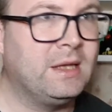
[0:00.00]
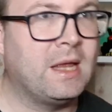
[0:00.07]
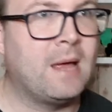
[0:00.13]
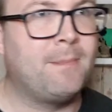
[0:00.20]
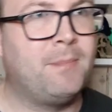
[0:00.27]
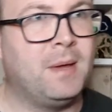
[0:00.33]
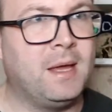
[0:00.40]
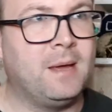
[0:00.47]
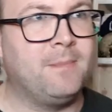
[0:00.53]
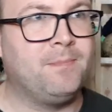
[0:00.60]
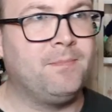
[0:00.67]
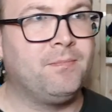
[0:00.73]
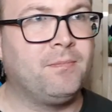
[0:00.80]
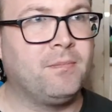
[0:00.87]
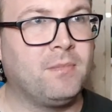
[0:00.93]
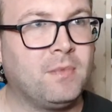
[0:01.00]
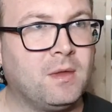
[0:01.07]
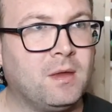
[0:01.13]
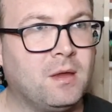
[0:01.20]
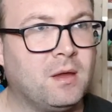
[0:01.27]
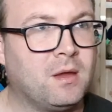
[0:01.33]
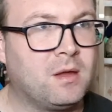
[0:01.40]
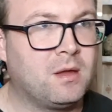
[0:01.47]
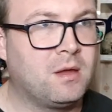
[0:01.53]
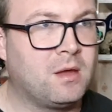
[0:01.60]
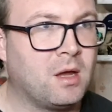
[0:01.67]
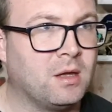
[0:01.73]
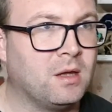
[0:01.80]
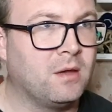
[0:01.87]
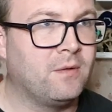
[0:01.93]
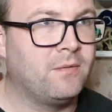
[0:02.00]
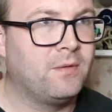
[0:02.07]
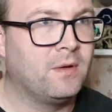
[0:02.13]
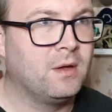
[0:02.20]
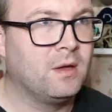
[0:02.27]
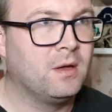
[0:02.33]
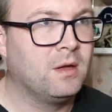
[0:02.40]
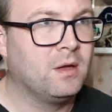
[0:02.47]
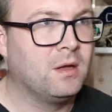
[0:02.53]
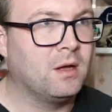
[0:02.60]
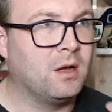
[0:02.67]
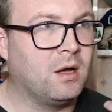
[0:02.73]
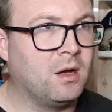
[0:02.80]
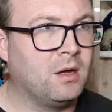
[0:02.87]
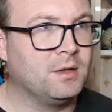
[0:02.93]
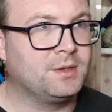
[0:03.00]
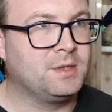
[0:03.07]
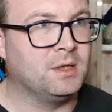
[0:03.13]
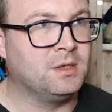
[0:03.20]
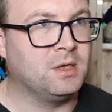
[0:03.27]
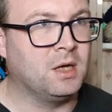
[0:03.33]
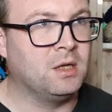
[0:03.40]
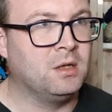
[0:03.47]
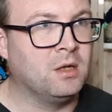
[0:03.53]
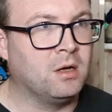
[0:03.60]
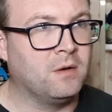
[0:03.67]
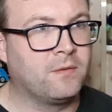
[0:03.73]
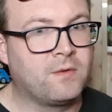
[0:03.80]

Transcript: that bit kind of answered a lot of